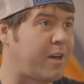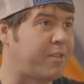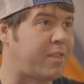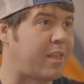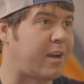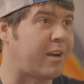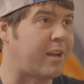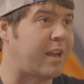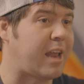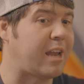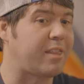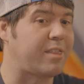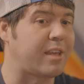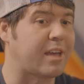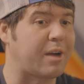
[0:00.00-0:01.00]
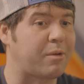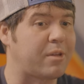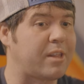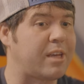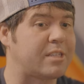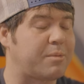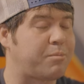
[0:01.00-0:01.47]
out there, and anything I
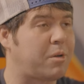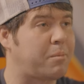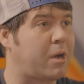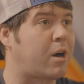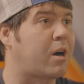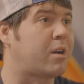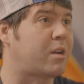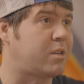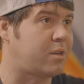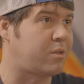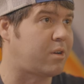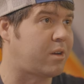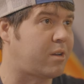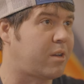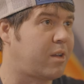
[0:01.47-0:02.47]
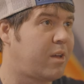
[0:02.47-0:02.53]
release, I'm putting my heart into it.